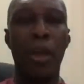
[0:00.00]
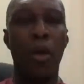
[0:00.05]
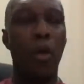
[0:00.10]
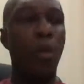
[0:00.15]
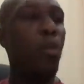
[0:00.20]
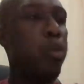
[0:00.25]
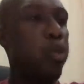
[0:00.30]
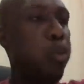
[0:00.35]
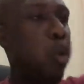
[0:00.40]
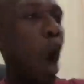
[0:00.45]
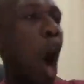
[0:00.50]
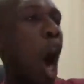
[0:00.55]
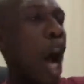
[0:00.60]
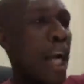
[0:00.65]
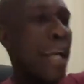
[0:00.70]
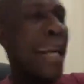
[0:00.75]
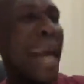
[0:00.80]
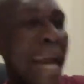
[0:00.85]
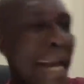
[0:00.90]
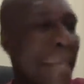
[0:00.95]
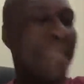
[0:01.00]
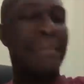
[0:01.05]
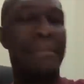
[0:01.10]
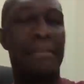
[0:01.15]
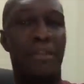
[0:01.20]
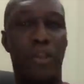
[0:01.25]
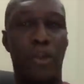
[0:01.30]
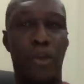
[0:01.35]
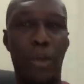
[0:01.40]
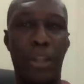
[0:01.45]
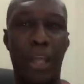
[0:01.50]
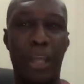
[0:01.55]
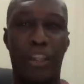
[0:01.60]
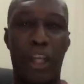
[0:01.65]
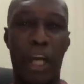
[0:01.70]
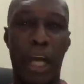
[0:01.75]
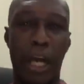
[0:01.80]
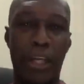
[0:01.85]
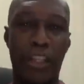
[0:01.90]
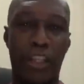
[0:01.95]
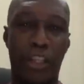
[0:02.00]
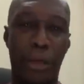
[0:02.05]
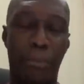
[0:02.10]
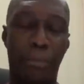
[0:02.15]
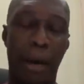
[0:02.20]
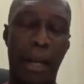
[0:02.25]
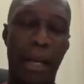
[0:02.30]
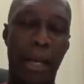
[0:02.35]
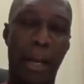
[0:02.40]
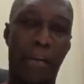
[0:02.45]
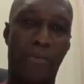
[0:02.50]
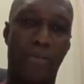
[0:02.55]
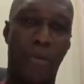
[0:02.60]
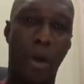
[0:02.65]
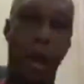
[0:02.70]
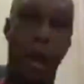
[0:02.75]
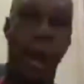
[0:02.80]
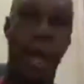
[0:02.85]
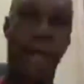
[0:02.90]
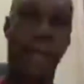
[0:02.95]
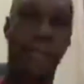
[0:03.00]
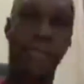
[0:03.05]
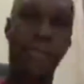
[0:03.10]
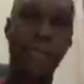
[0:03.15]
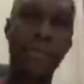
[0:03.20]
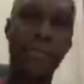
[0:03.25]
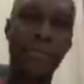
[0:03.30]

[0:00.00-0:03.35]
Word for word: warnings to the church, the body of Christ.